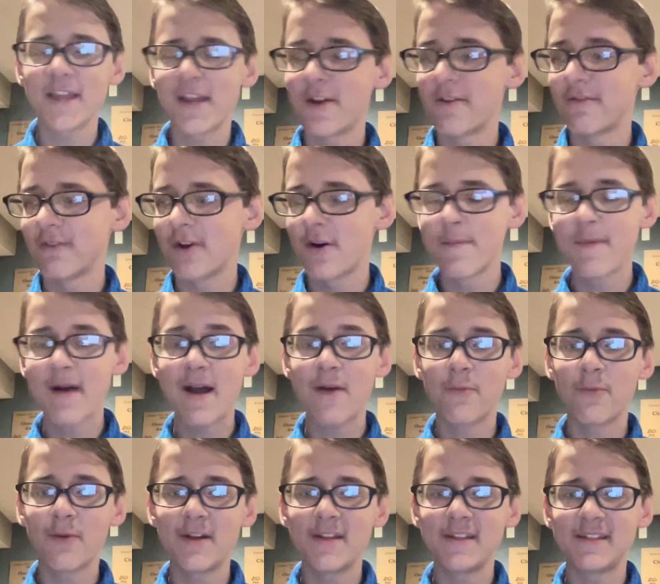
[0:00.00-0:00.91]
Lego
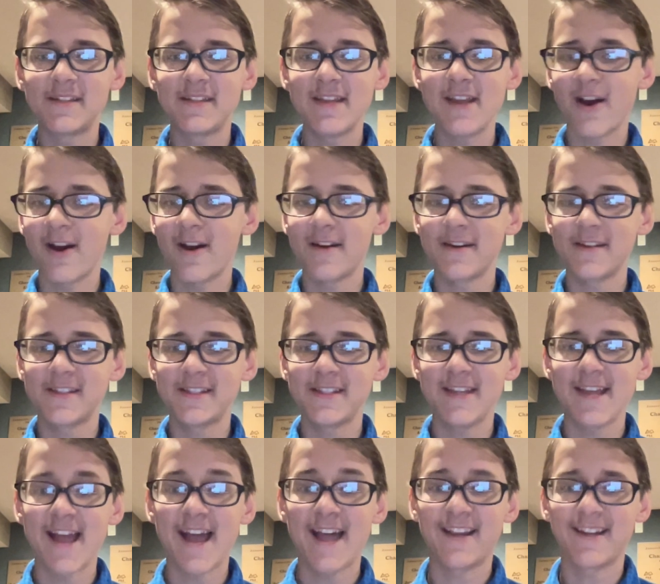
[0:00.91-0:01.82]
robot was the
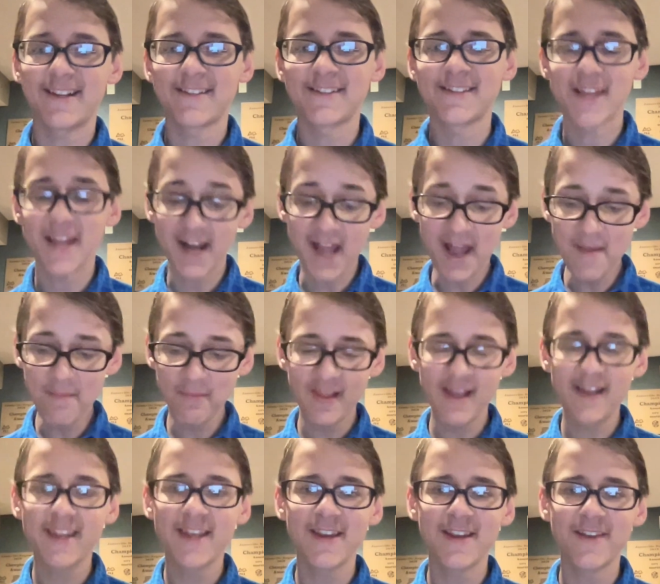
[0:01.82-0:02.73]
RCX, and I'm
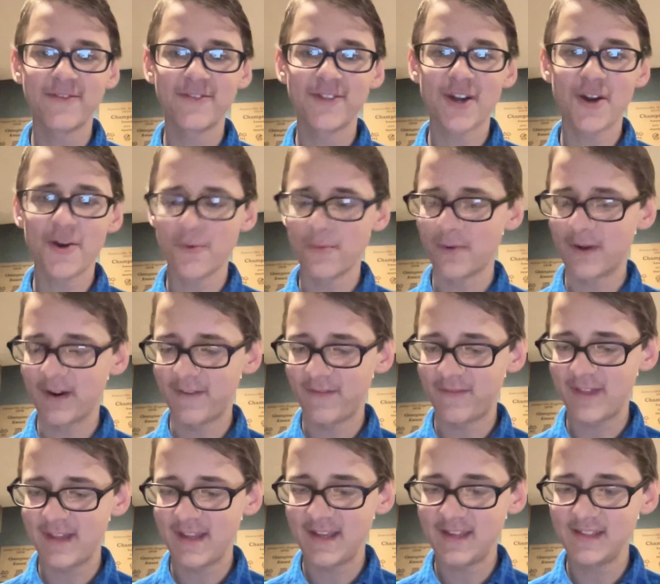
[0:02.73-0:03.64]
lucky enough to own one
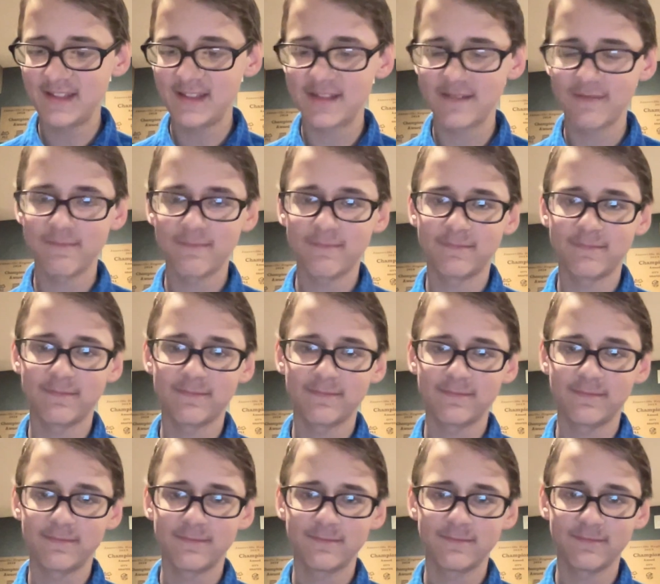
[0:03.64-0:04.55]
of these
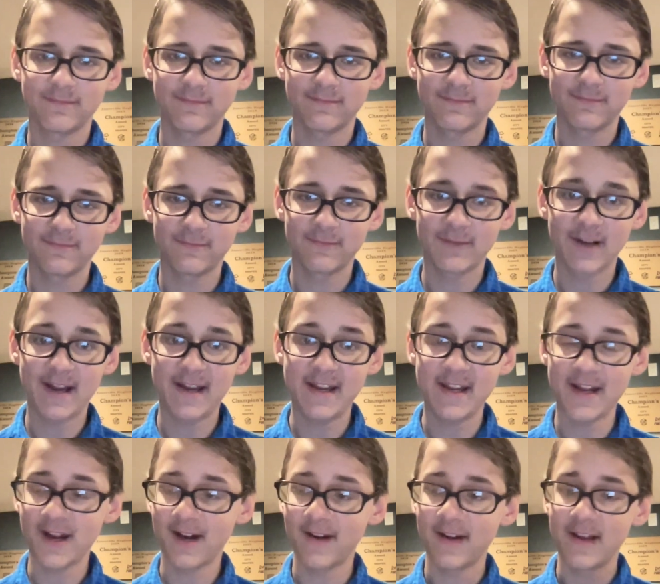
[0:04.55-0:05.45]
right
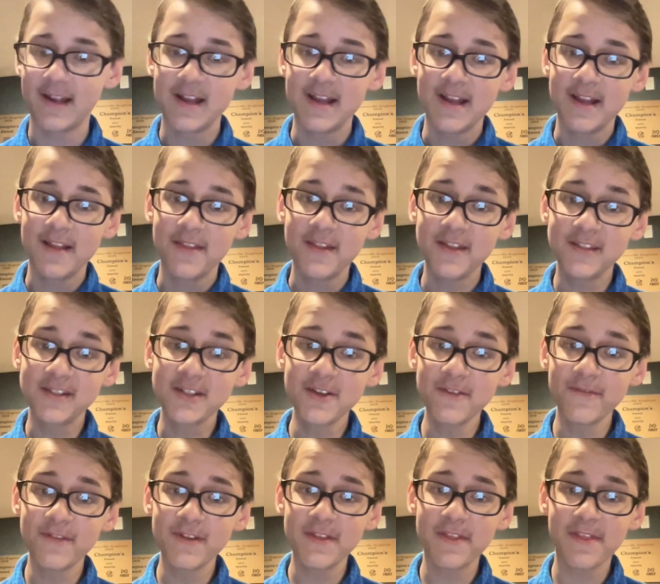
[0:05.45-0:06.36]
here. This
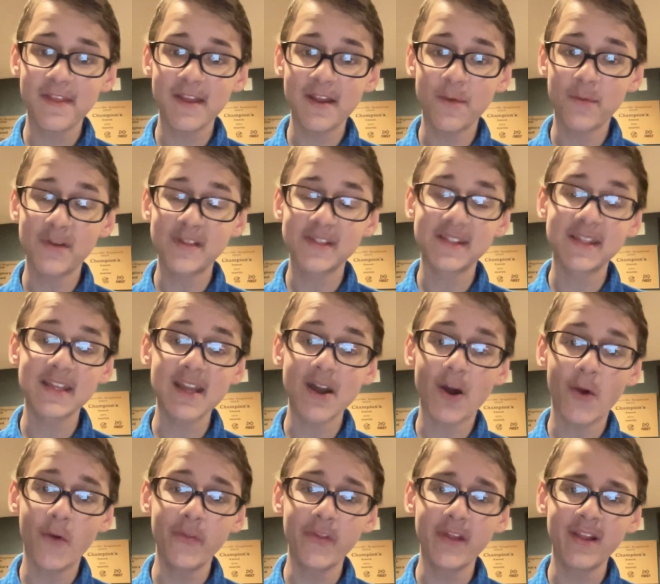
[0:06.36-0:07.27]
goofy thing was the
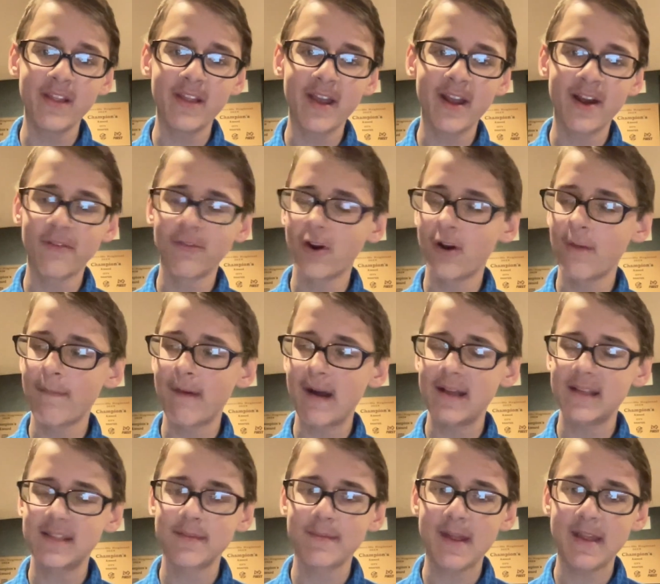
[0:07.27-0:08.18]
only Lego
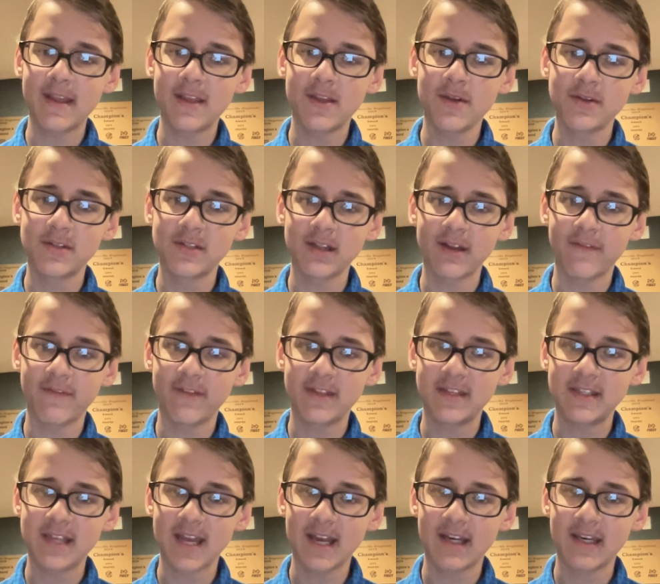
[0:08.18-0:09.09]
robot to make use of the
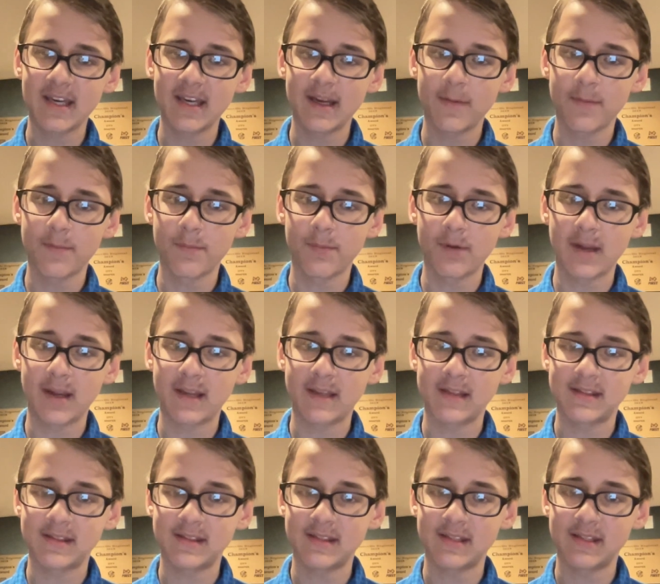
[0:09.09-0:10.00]
Technic brick
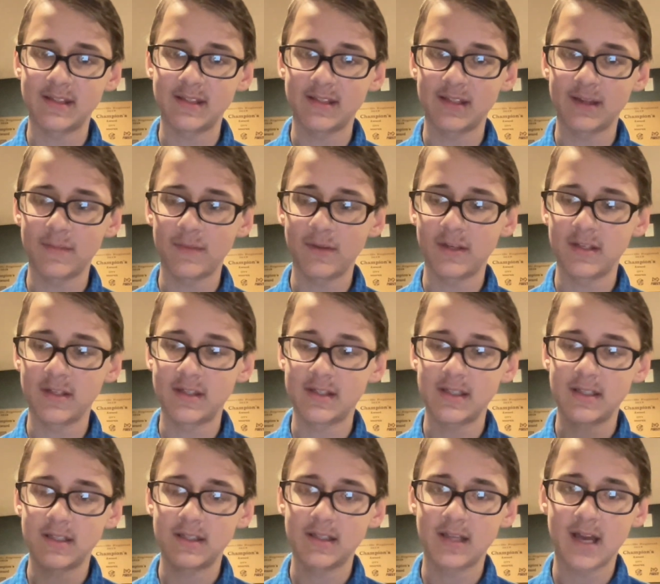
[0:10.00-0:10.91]
system. You can
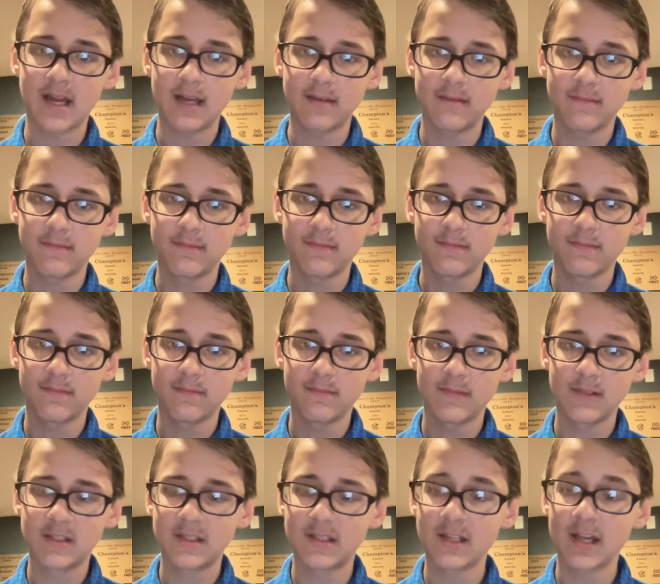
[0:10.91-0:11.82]
see it's got
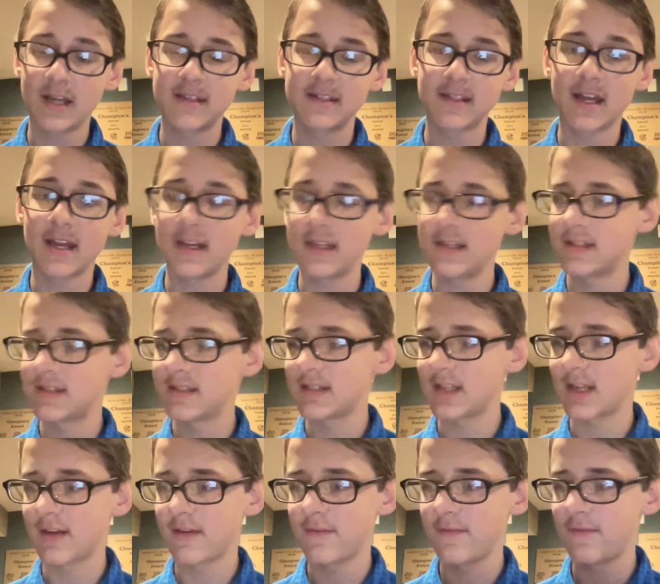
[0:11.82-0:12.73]
studs on it
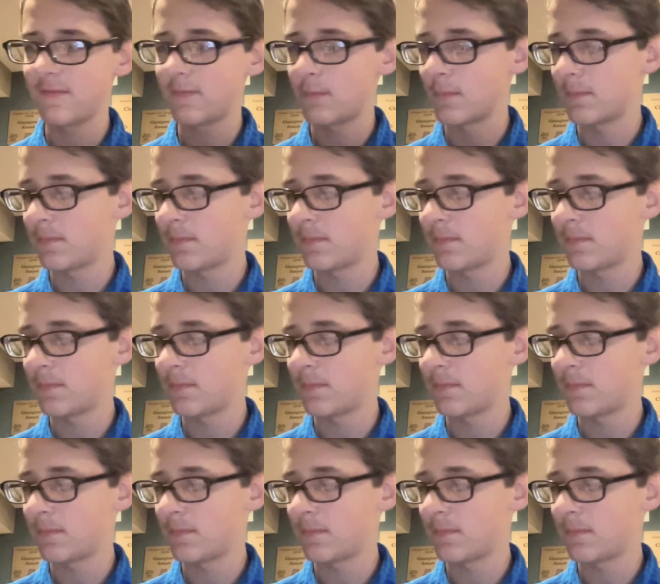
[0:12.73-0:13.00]
instead of